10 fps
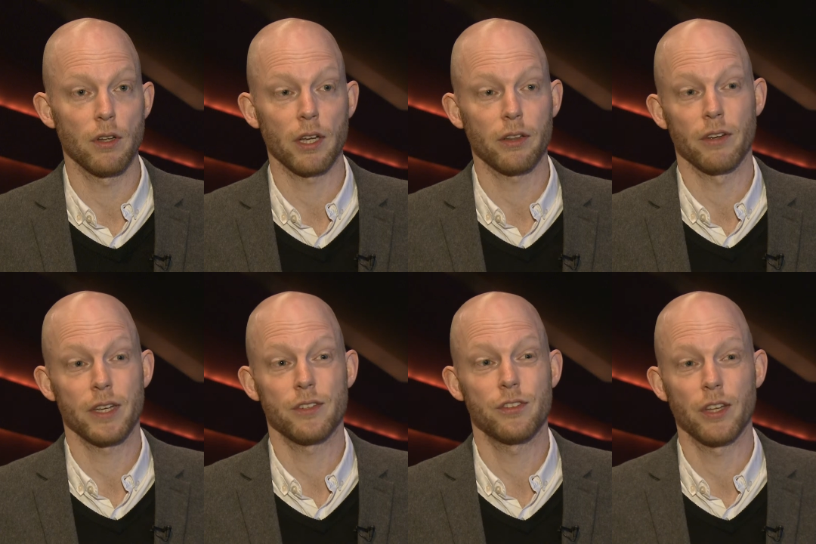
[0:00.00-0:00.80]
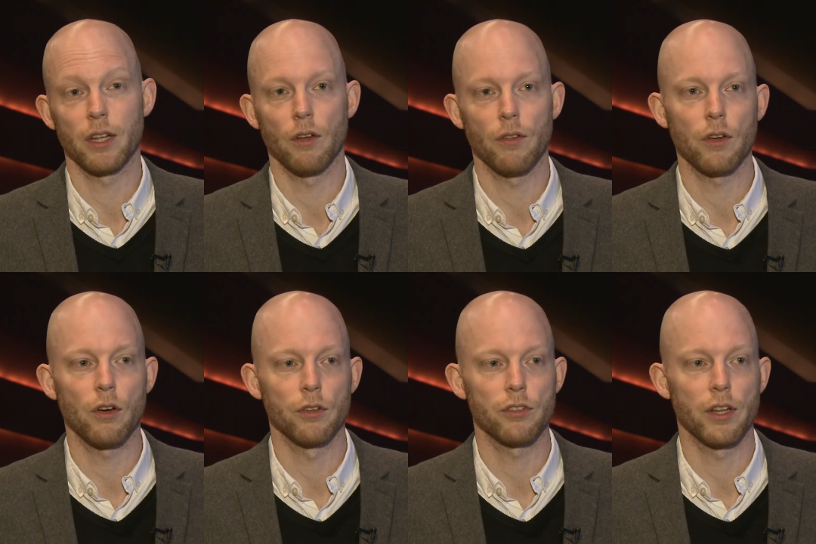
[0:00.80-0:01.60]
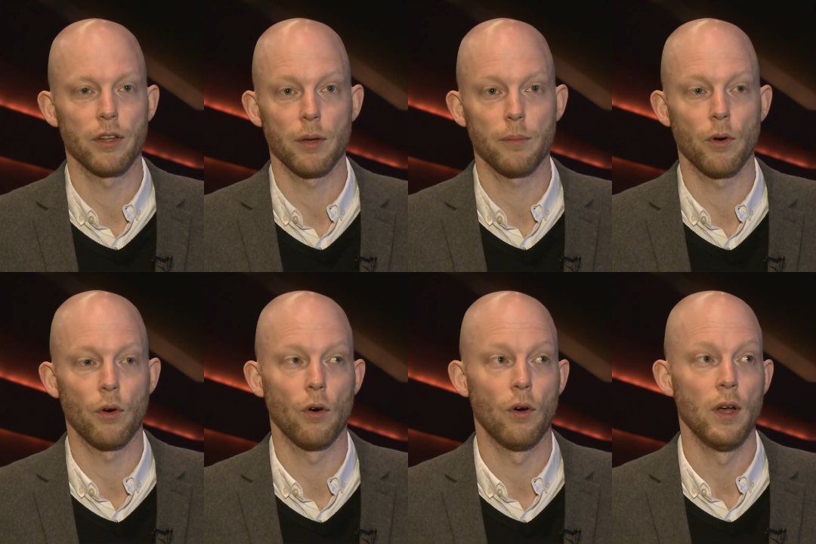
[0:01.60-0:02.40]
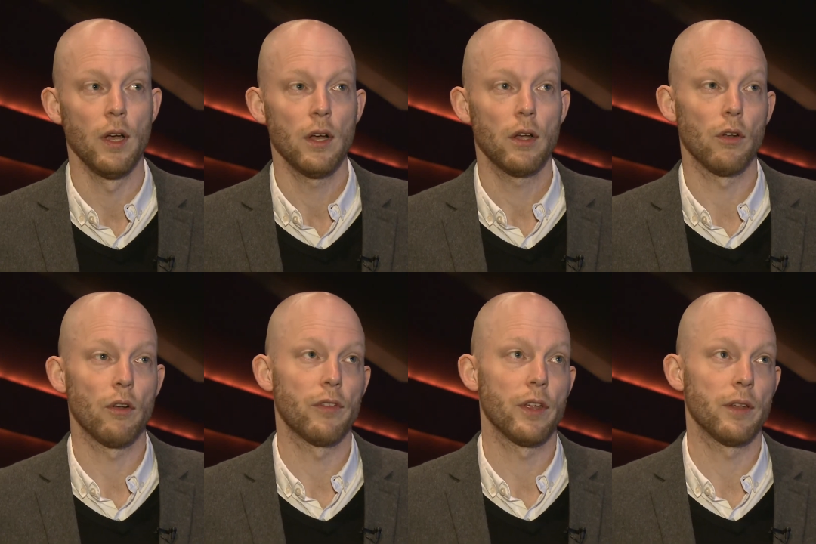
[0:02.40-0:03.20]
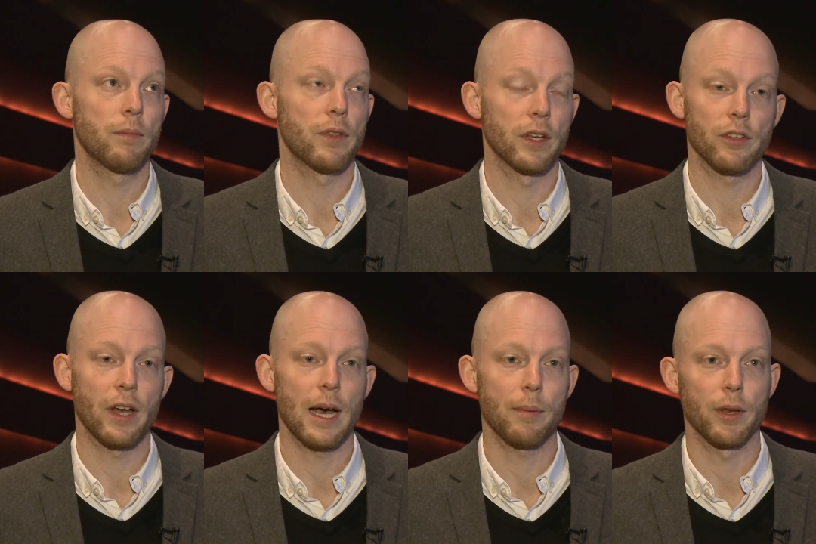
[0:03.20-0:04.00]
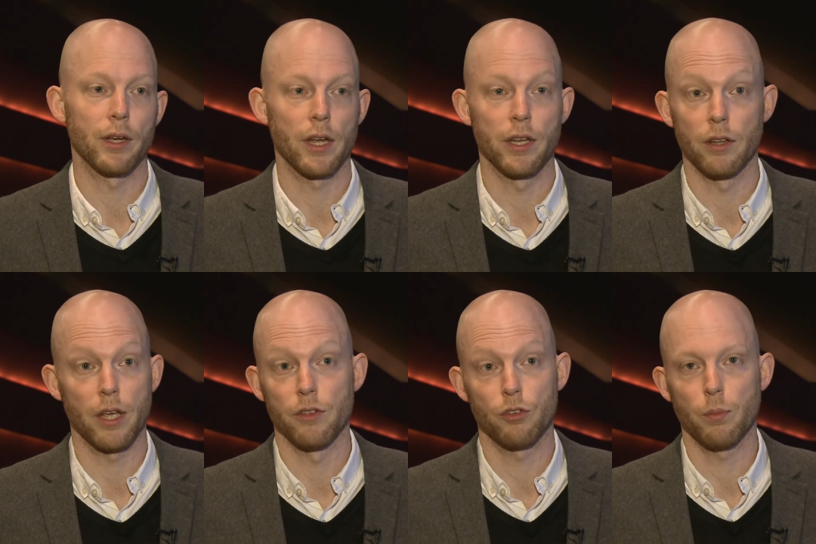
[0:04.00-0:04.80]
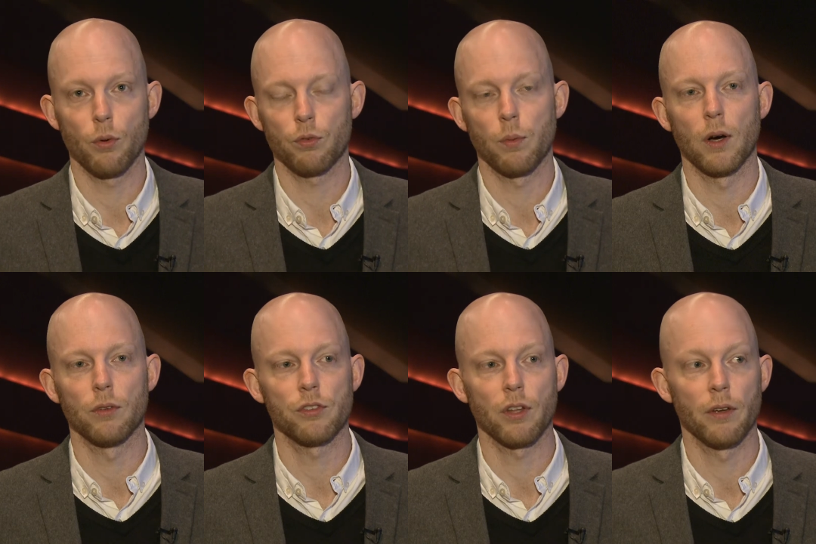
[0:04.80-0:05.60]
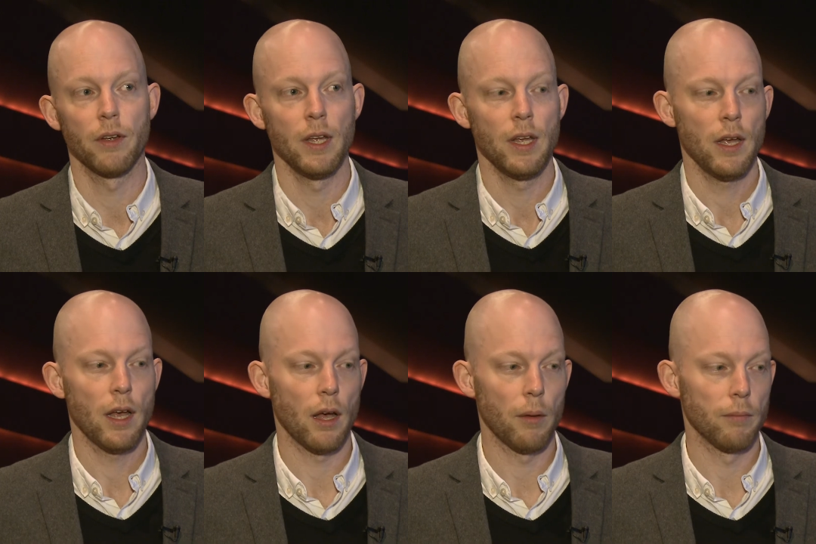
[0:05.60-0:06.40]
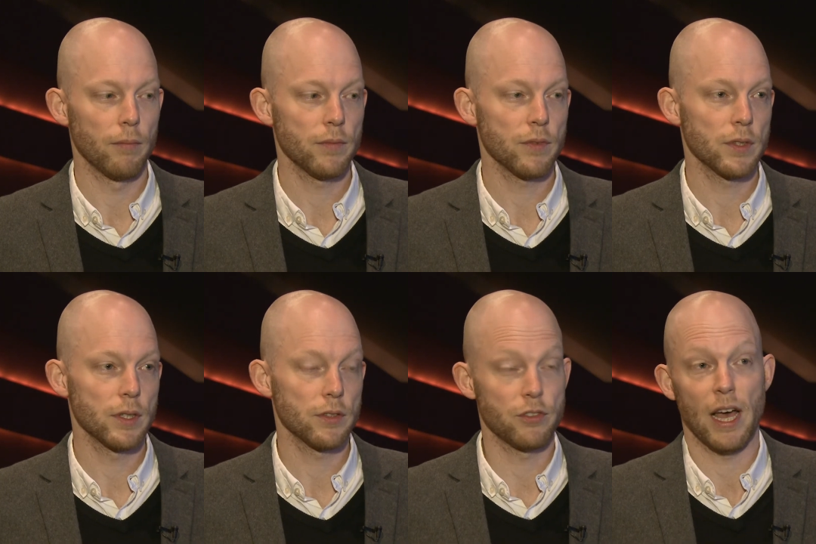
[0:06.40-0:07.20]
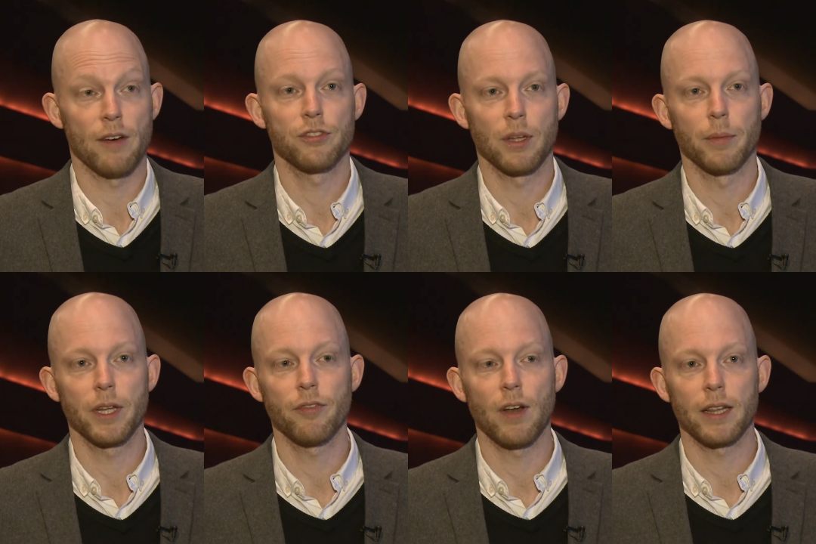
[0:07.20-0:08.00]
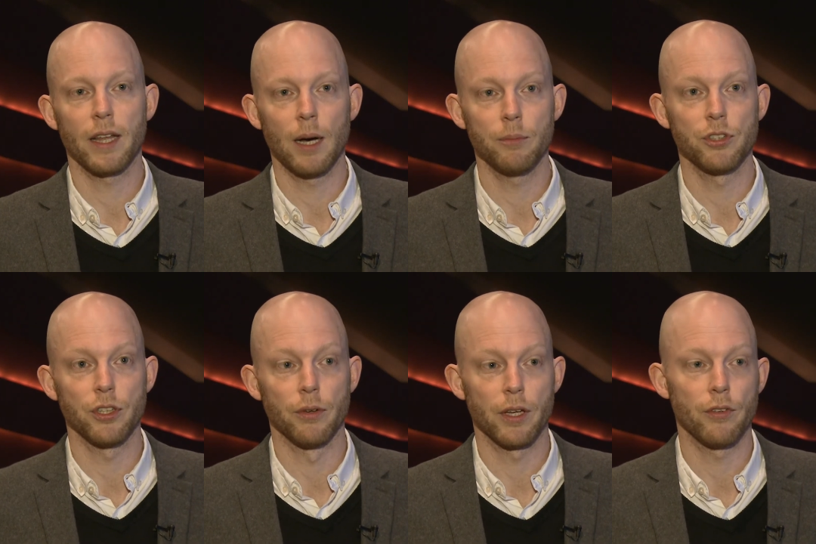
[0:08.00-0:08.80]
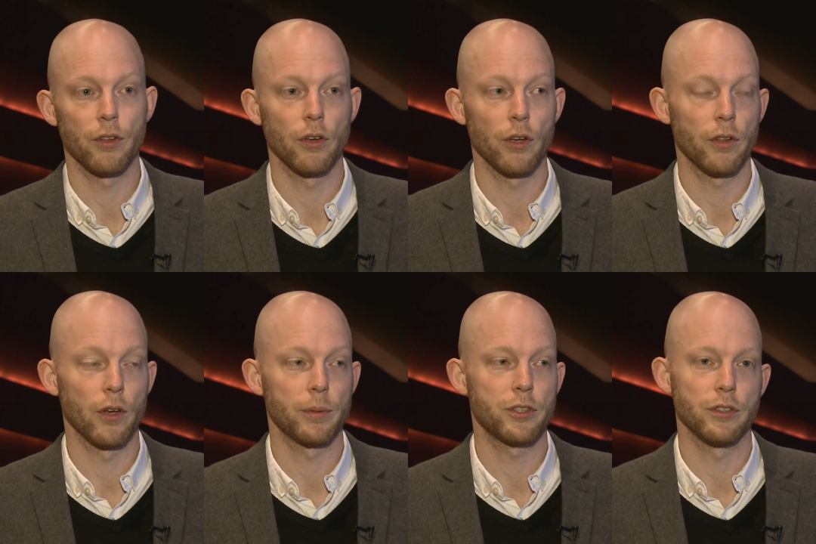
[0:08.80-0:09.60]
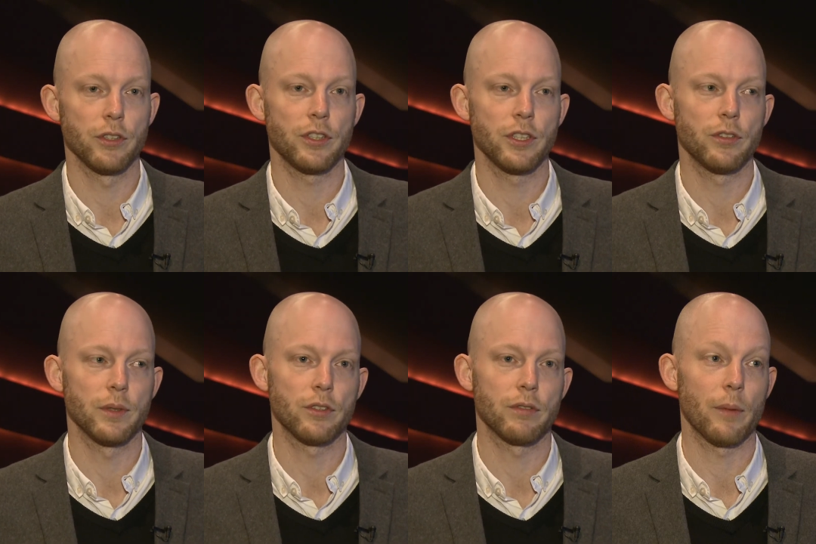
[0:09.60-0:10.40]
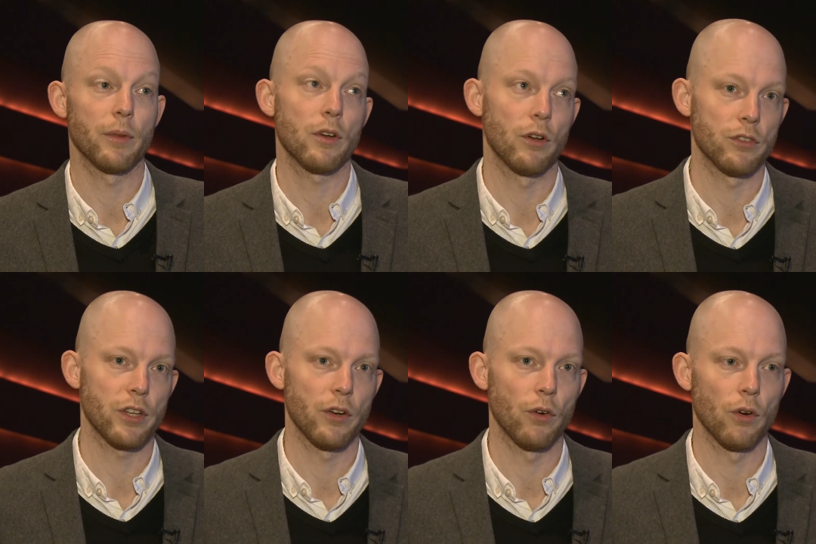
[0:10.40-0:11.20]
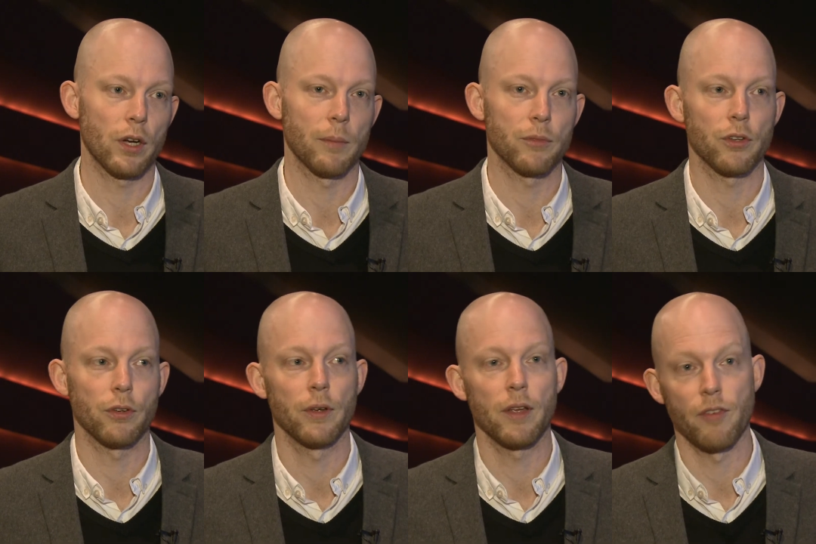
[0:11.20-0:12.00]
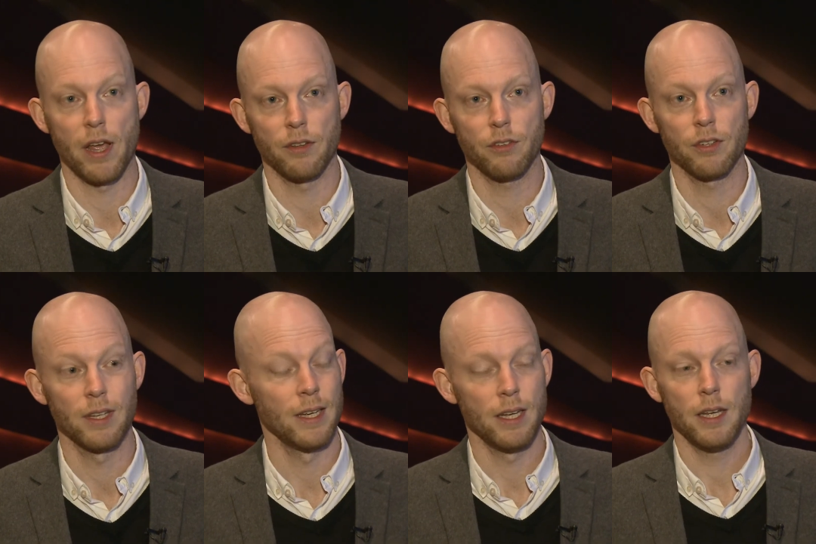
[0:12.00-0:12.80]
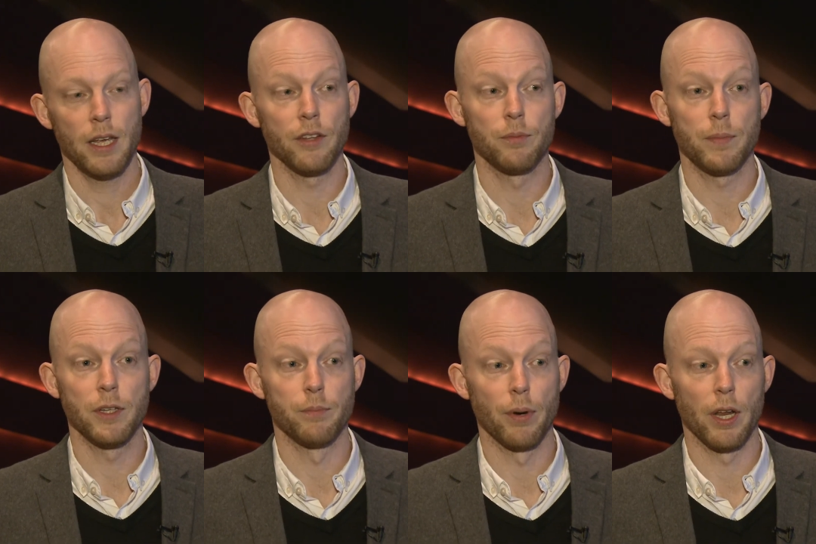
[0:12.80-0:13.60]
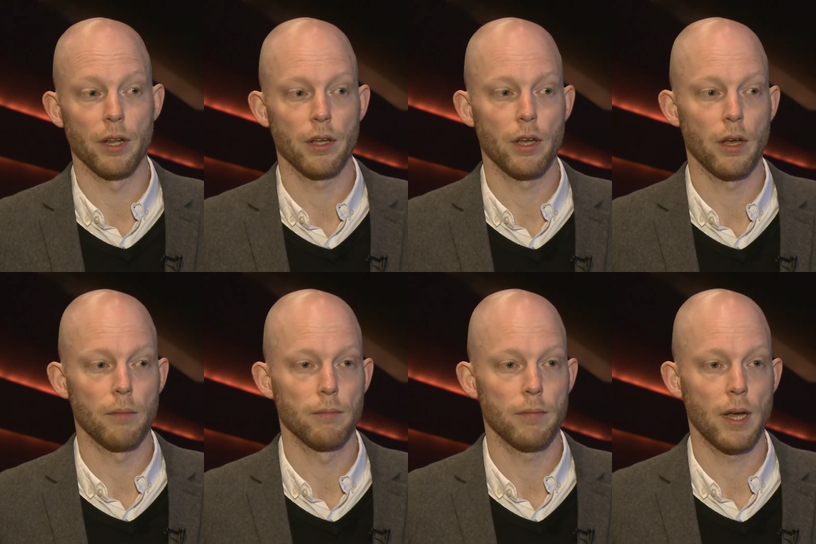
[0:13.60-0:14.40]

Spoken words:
don't get to see a lot of the content or a lot of the things that are happening in the sports world. So to have somebody flag that up to you and give you the opportunity to interact with content or come to events is brilliant. I